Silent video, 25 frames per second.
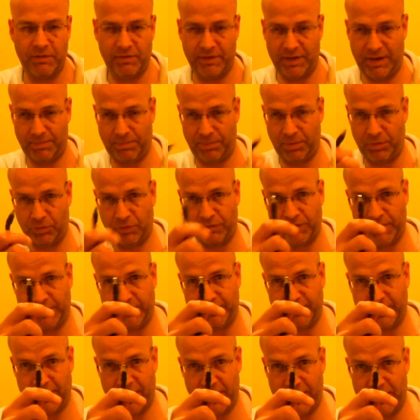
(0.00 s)
so that plugs
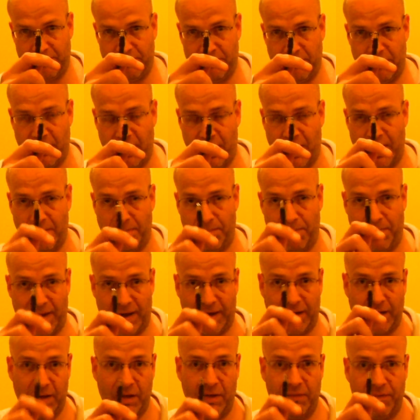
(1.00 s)
into the
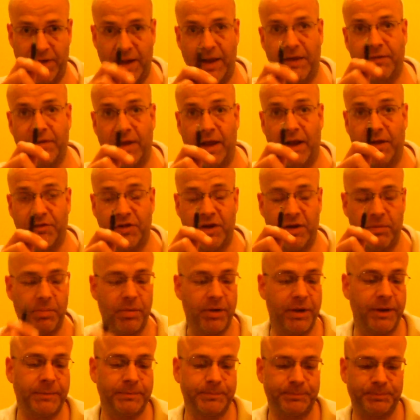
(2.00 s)
back of the
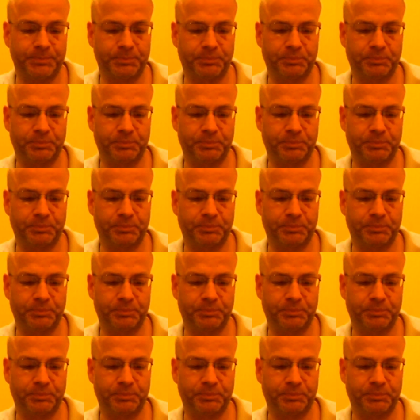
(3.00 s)
XRGB.